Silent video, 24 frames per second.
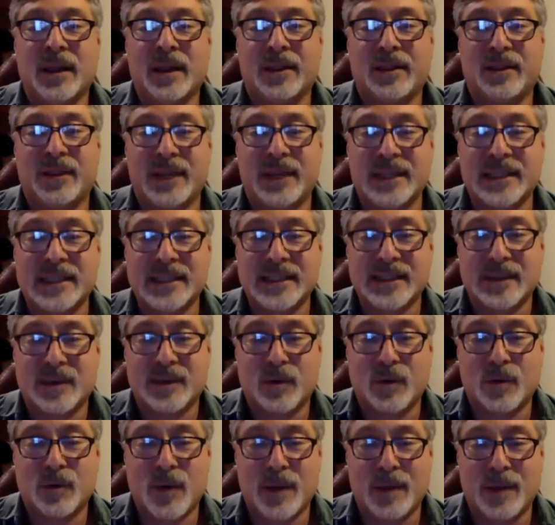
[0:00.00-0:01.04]
this
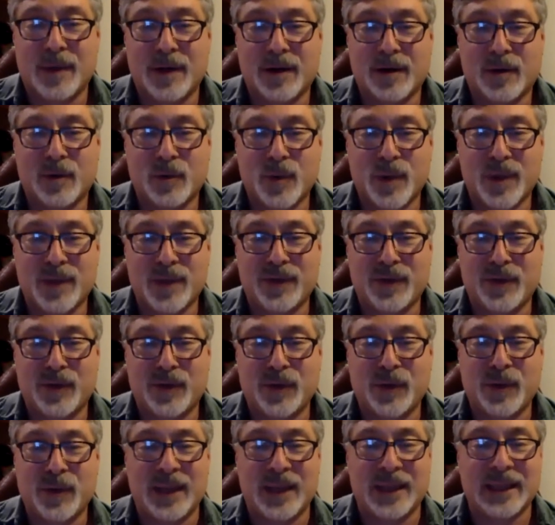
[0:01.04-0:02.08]
webinar with
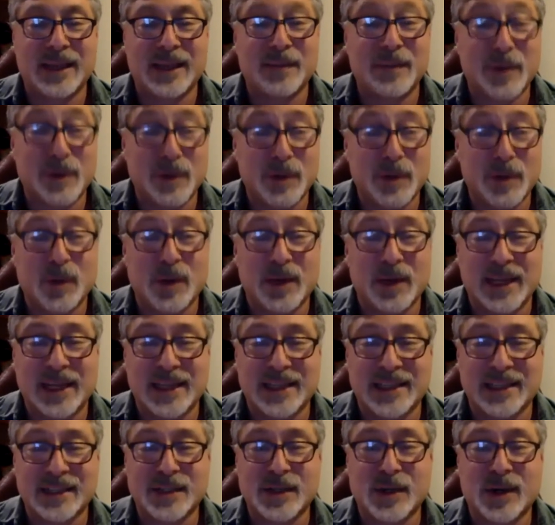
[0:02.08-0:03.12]
you and let them know you want to get
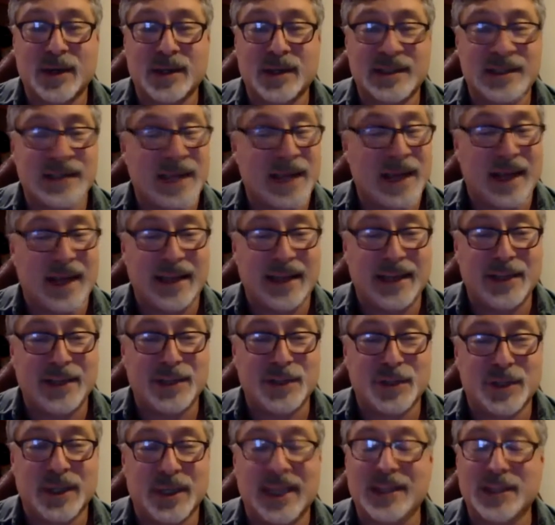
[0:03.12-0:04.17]
started. Say, hey, I need
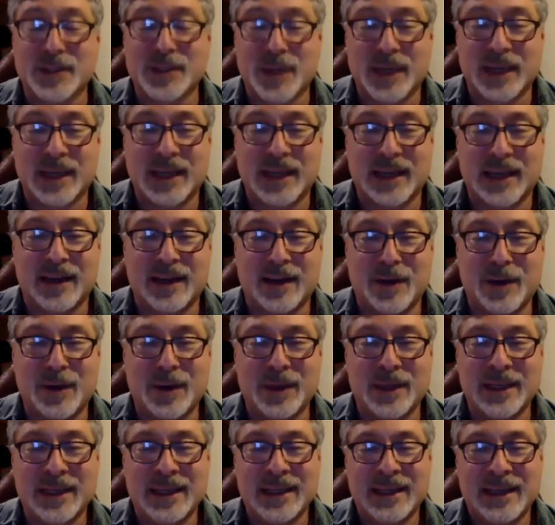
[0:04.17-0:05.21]
your link so I can get
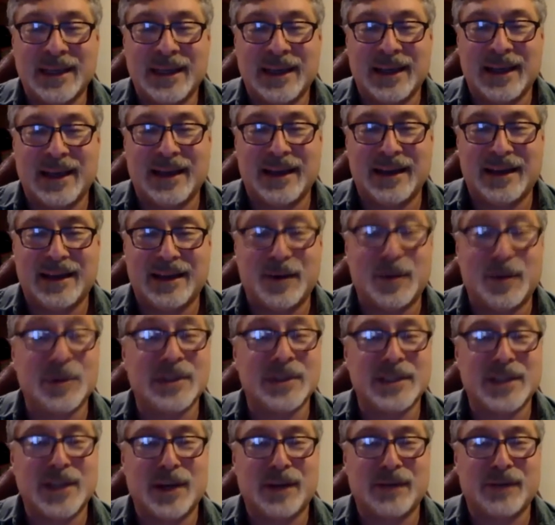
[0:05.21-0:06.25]
going. And we'll
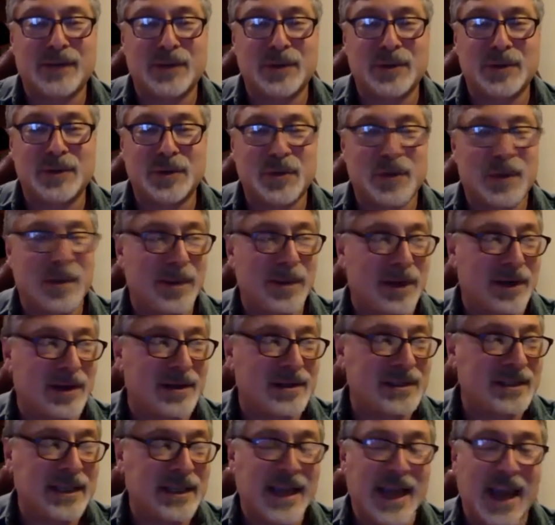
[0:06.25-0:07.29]
see you on future
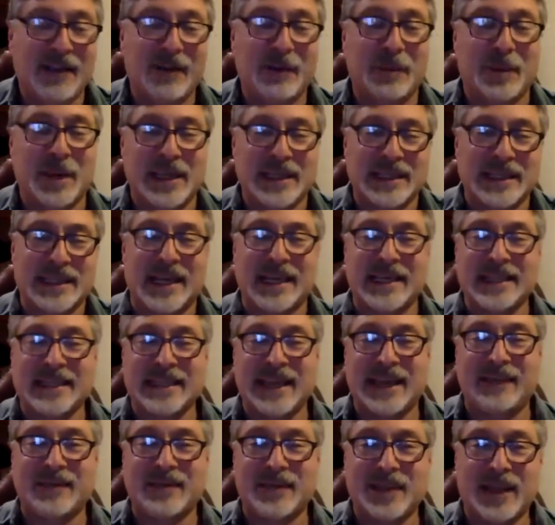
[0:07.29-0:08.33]
webinars. Everybody stay
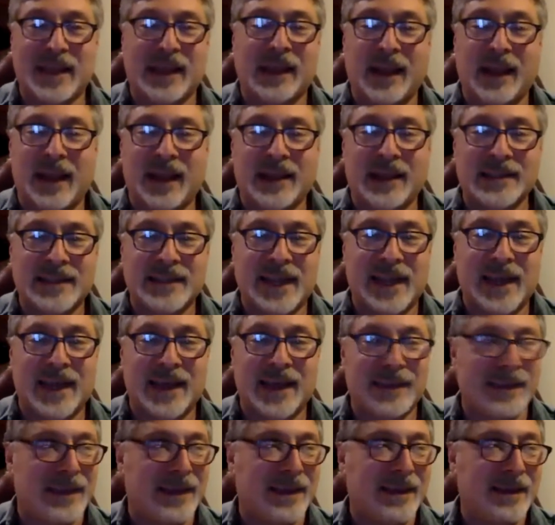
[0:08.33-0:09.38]
safe, stay
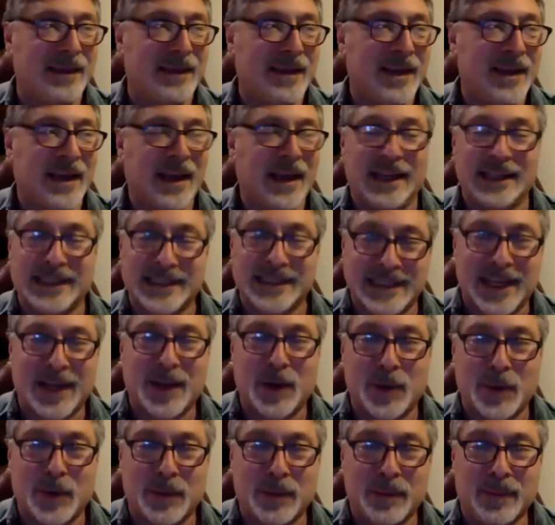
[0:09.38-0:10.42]
healthy, and stay
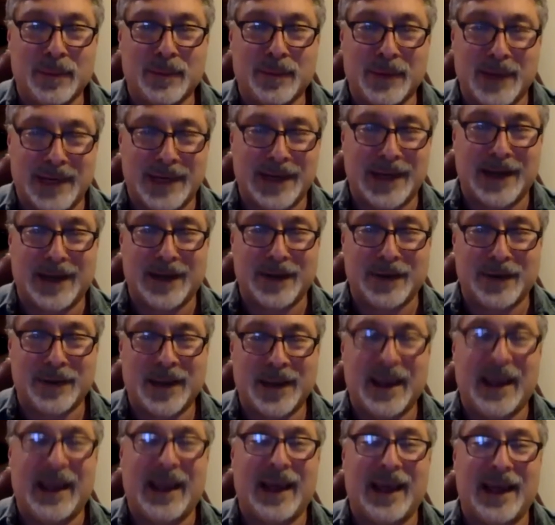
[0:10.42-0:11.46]
home right now.
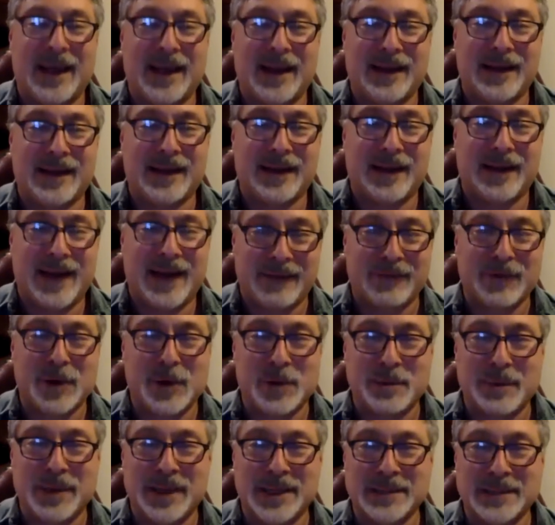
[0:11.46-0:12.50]
And have a
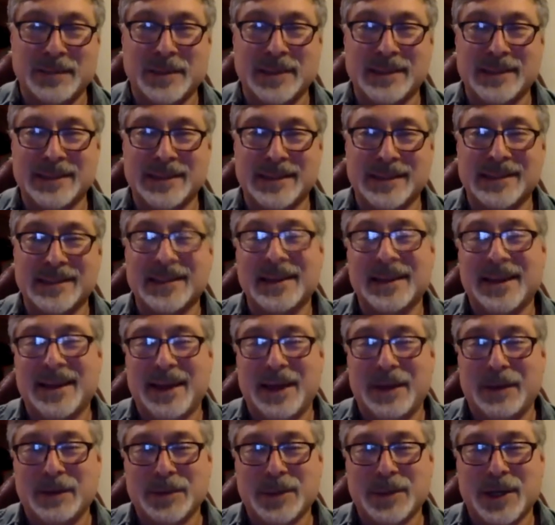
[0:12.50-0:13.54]
home-based business.
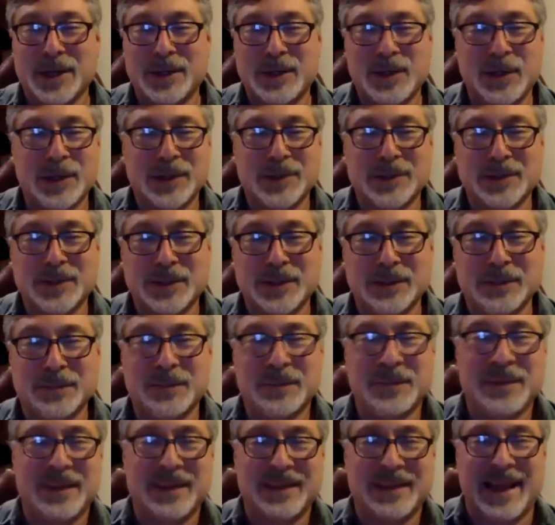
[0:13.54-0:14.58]
And we'll talk to you all soon.
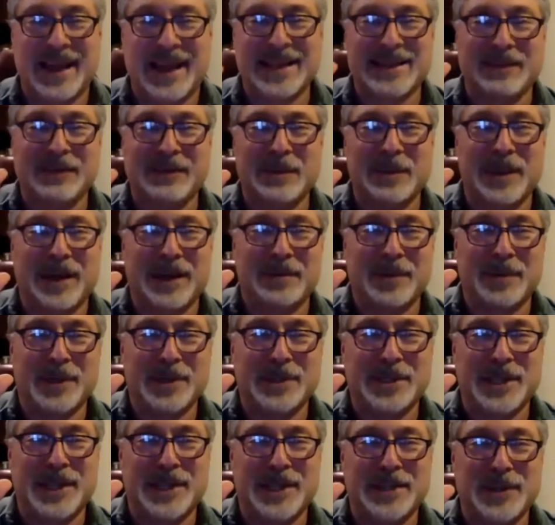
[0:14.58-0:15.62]
Thanks, everybody.
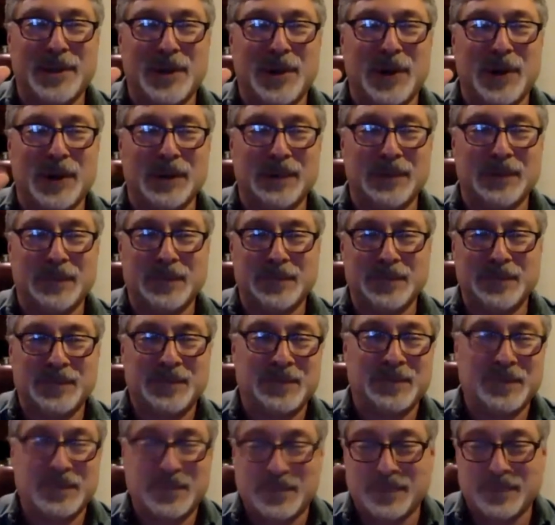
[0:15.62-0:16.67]
Appreciate you all.
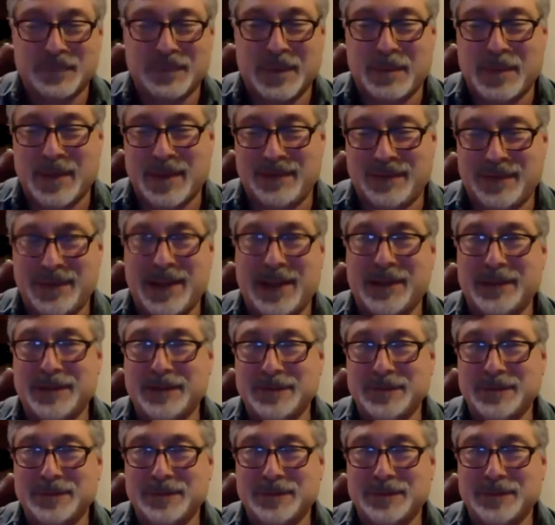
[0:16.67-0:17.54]
Bye-bye for now.